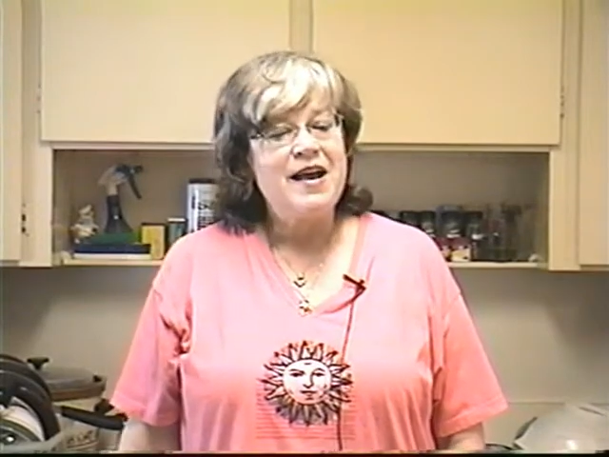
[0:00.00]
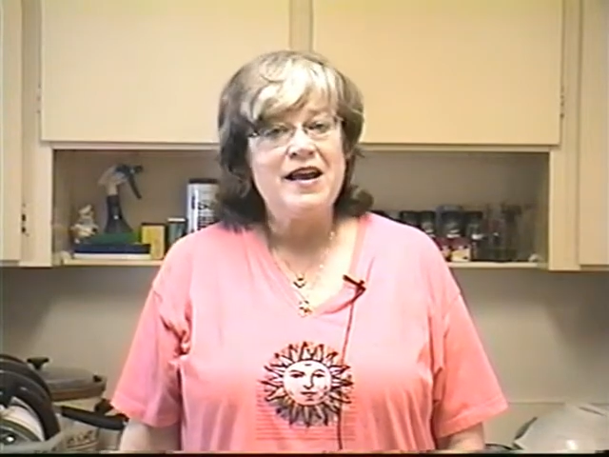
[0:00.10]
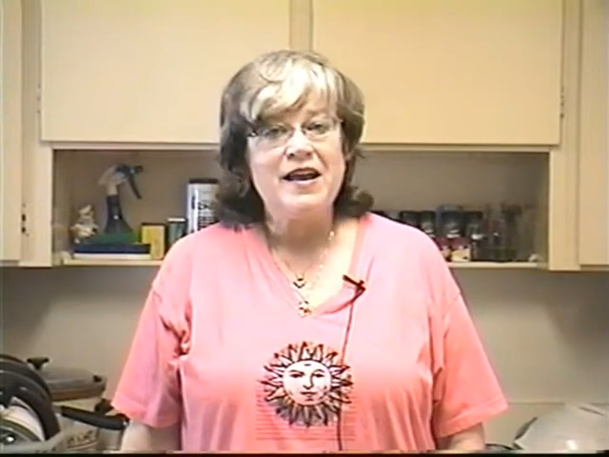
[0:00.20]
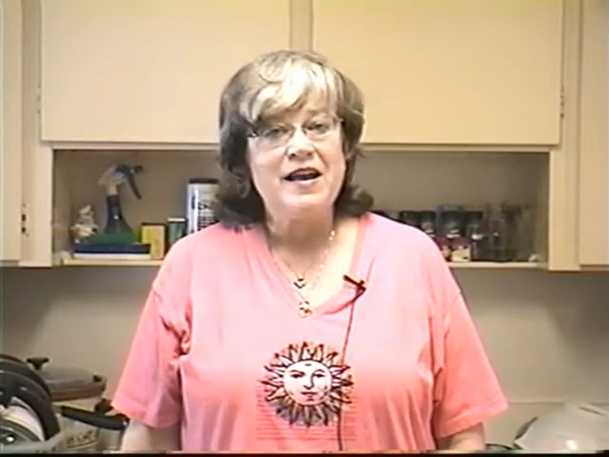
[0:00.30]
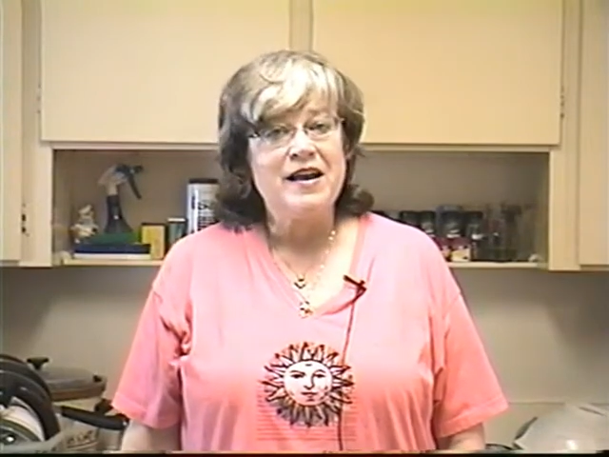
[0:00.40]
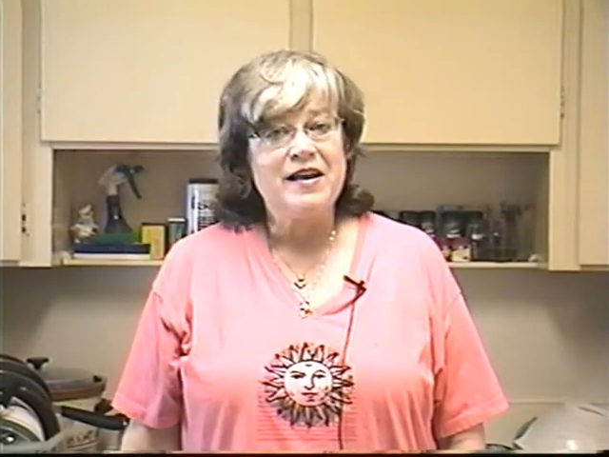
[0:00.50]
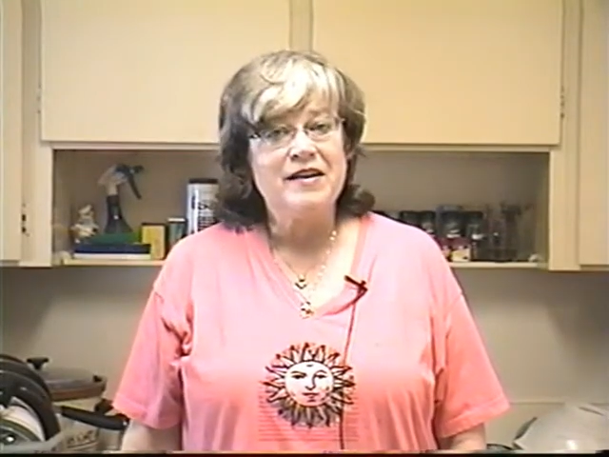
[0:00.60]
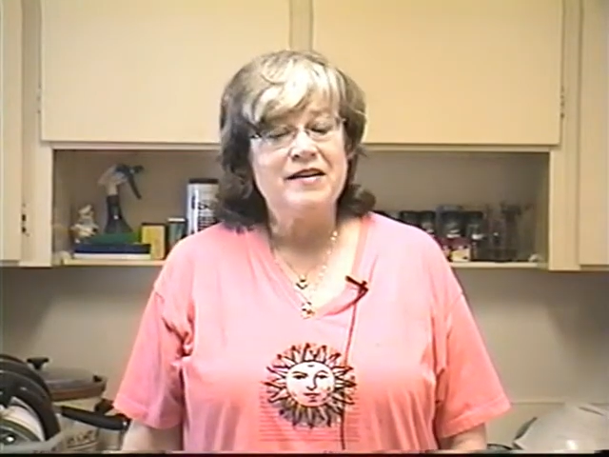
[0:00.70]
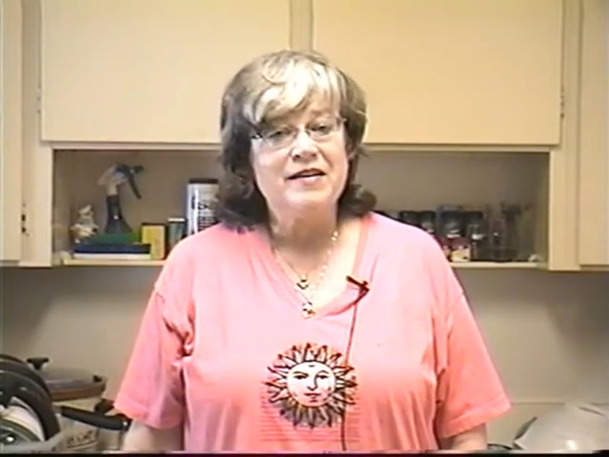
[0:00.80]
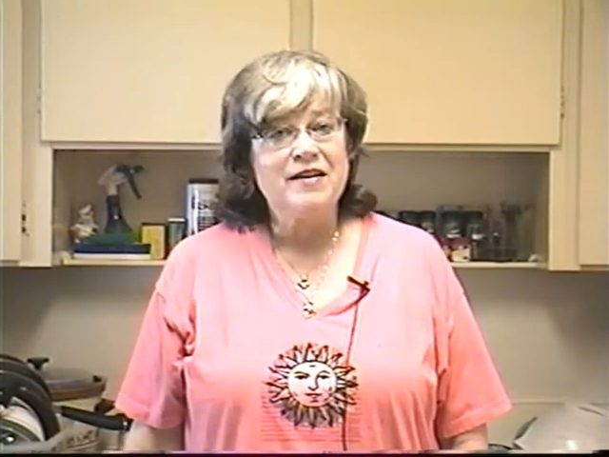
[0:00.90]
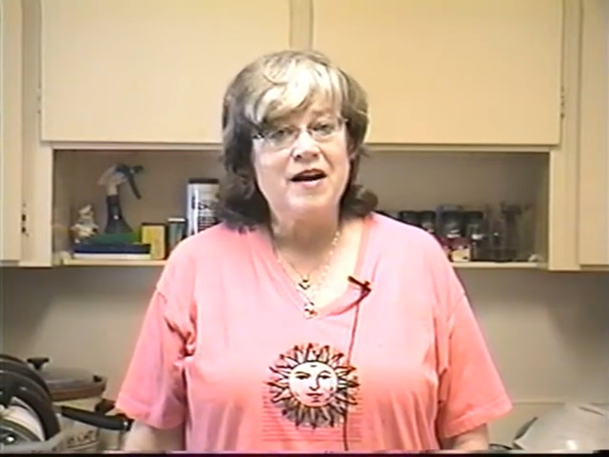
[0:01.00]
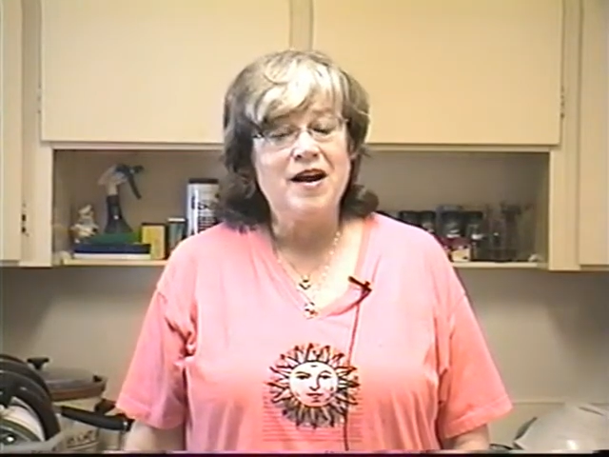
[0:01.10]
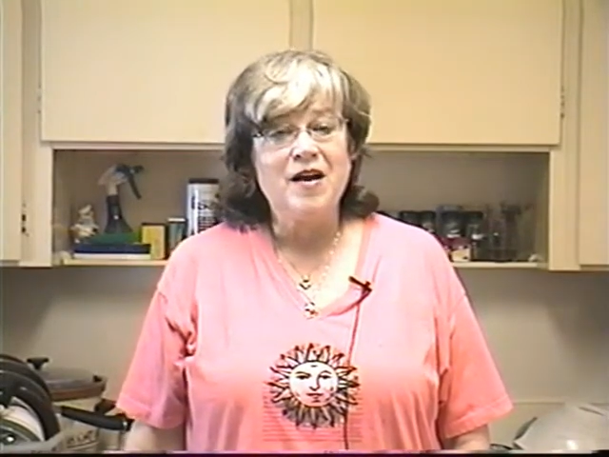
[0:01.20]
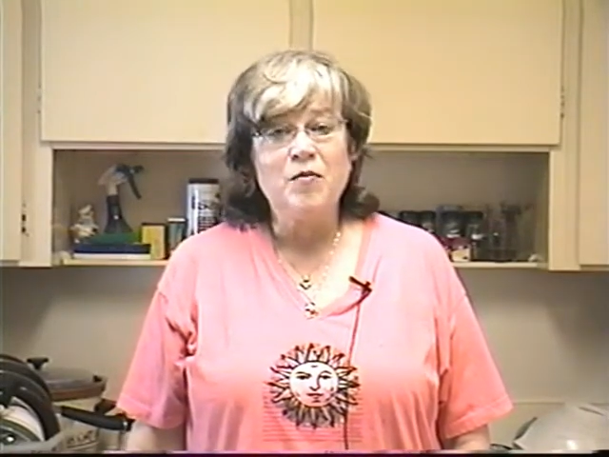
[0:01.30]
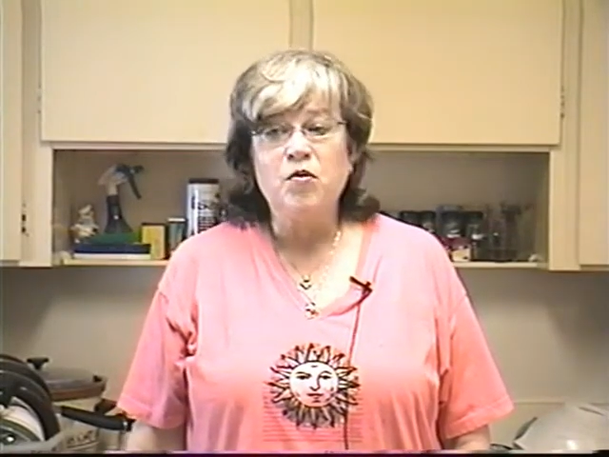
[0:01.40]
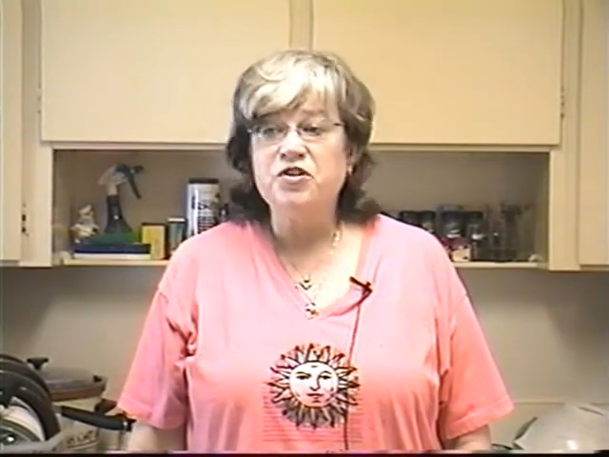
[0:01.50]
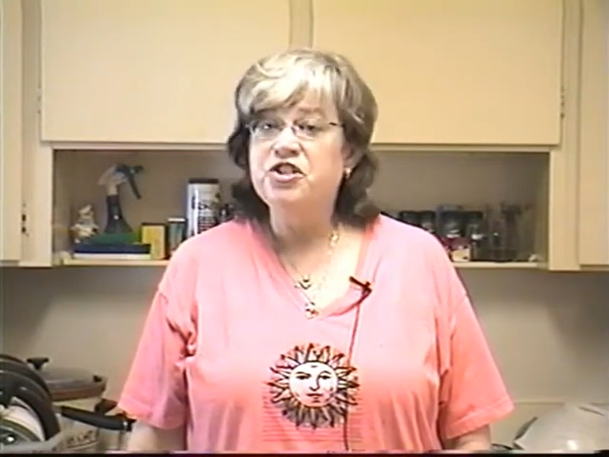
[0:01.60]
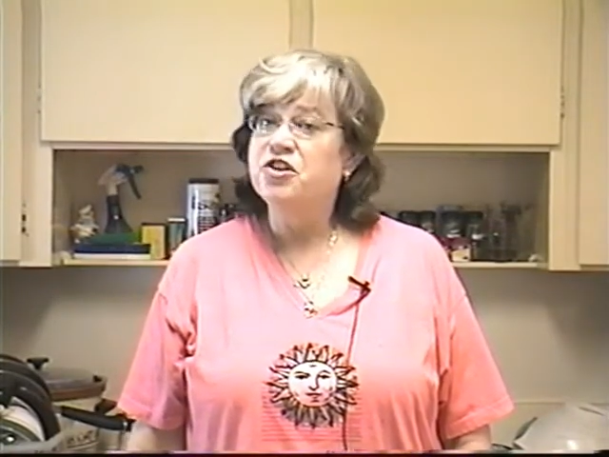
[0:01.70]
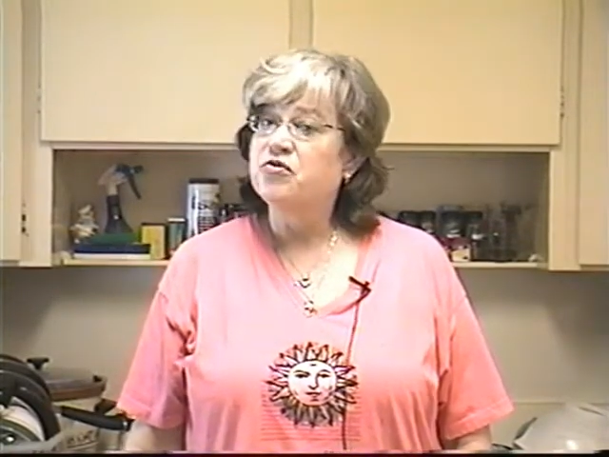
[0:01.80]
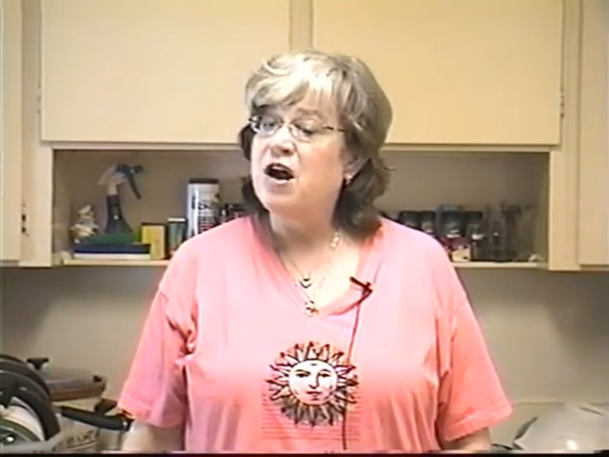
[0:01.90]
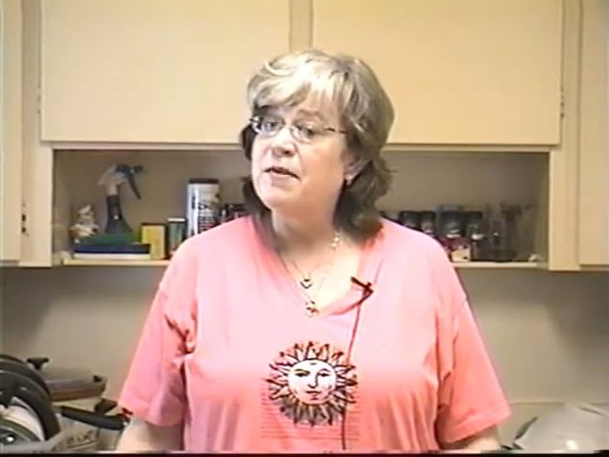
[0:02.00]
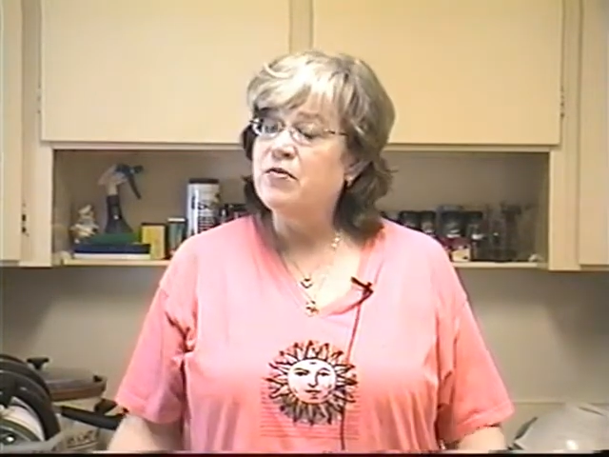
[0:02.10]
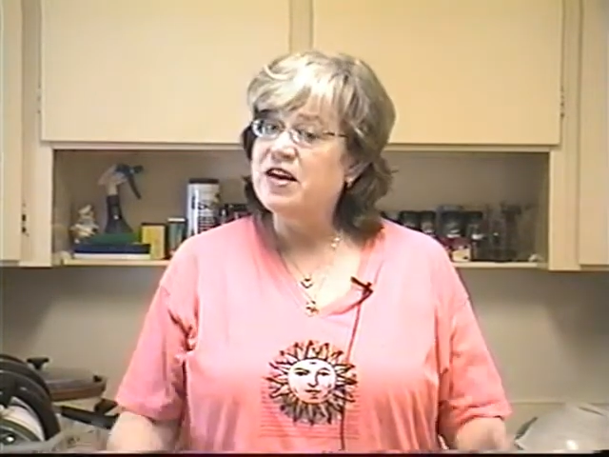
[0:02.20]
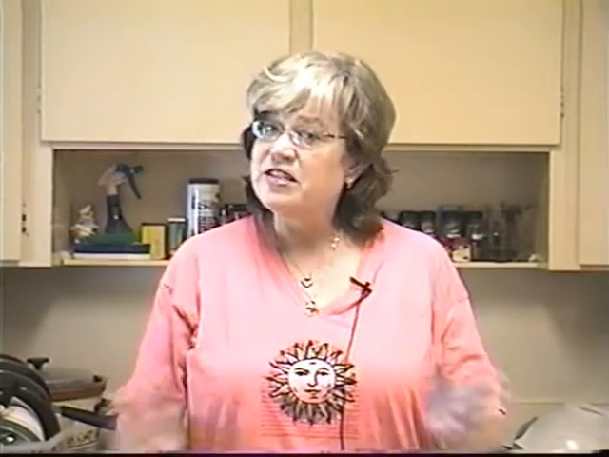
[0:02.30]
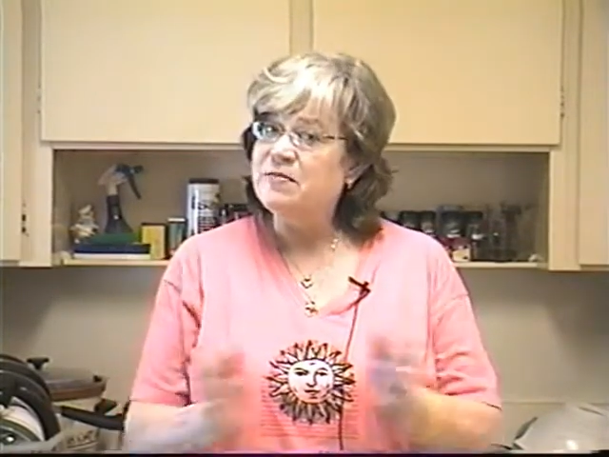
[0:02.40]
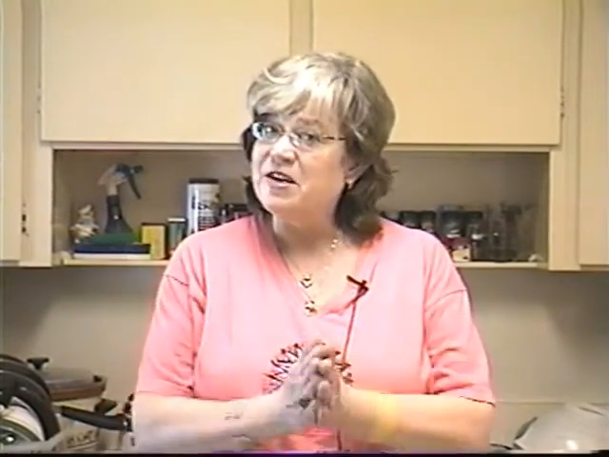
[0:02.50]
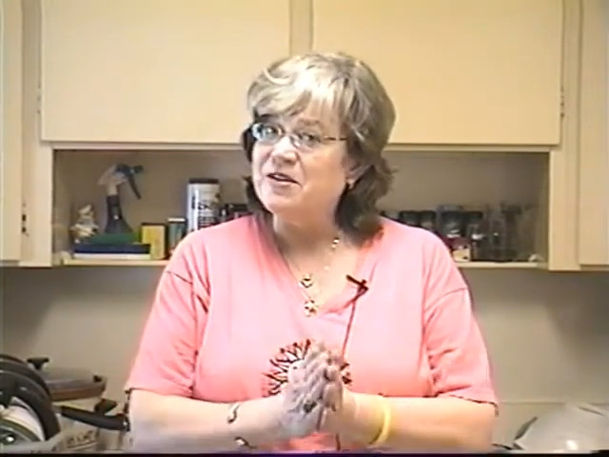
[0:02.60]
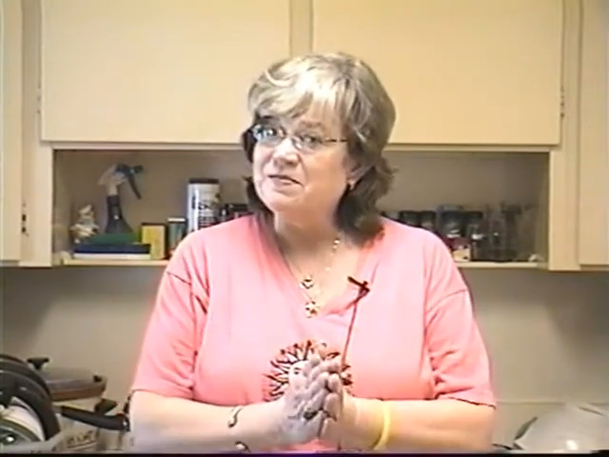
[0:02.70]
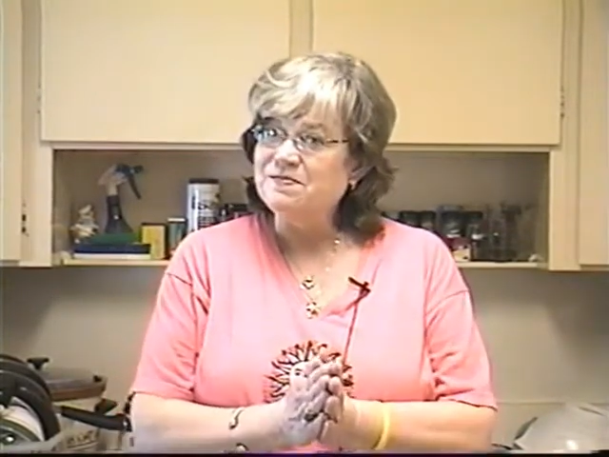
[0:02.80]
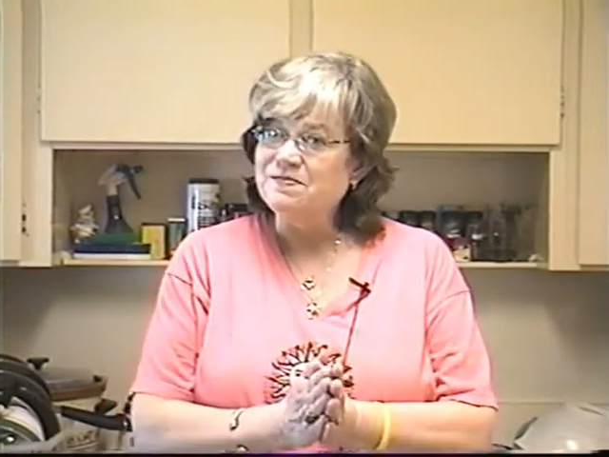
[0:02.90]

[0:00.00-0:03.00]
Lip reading: and I want you to try my recipe.